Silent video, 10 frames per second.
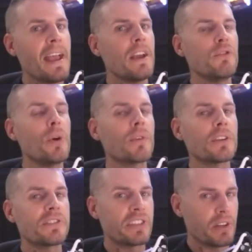hey, have you ever
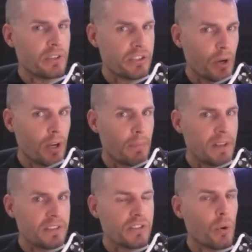considered starting a business?